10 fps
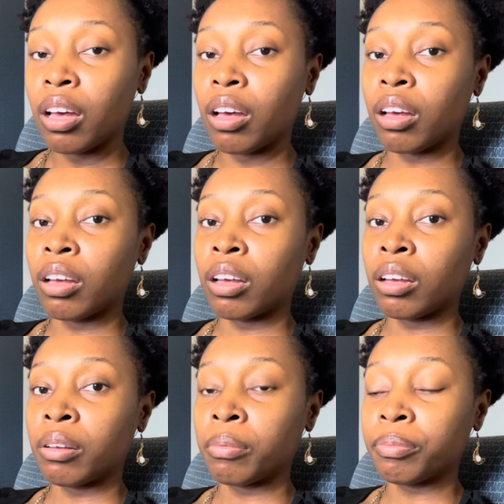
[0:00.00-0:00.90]

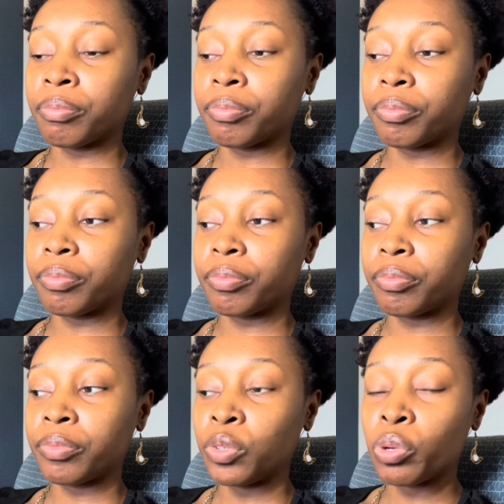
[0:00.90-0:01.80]

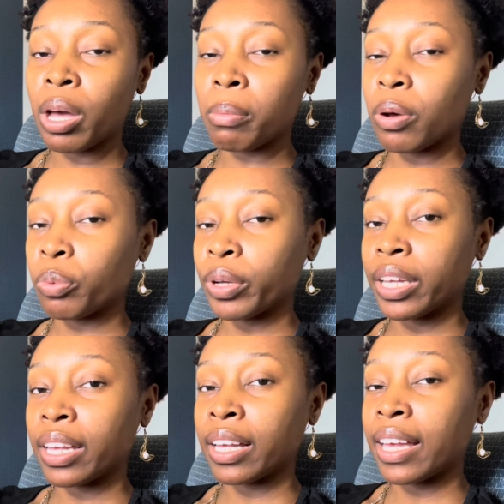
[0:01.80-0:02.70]
you come up
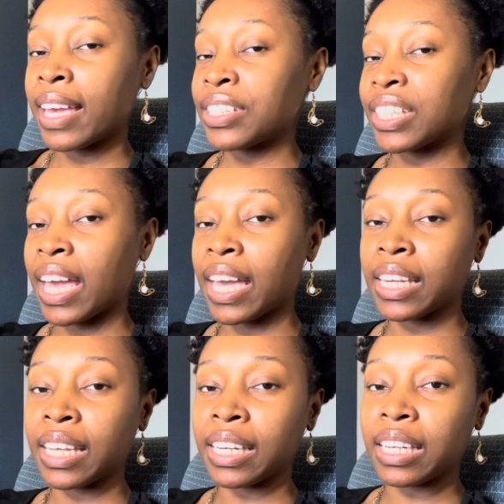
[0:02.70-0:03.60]
with an
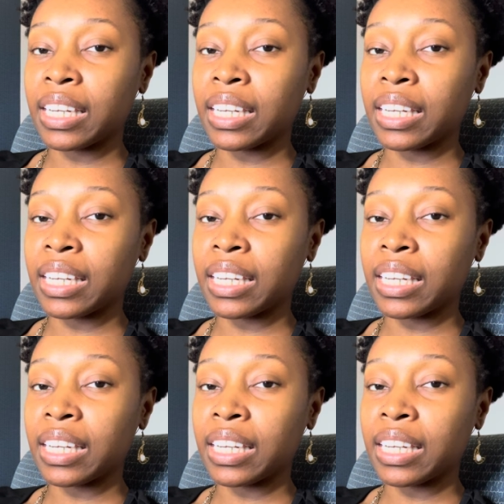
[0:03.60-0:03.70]
educated